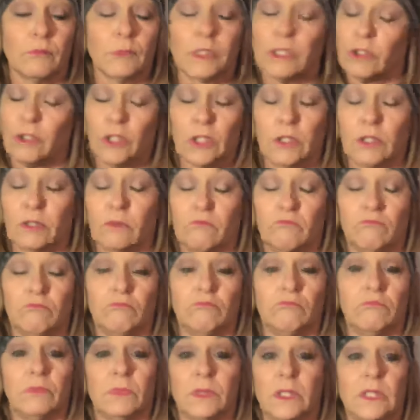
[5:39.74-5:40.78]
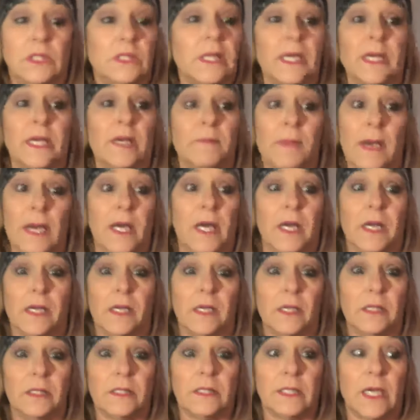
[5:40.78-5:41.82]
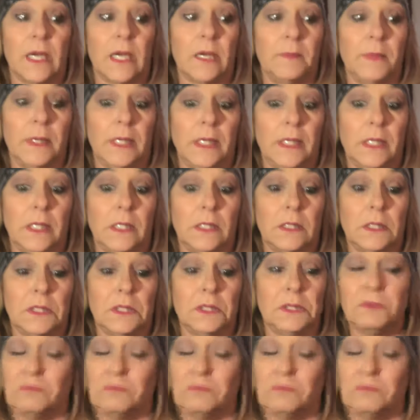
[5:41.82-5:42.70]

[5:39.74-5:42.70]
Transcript: Just think about it. I mean,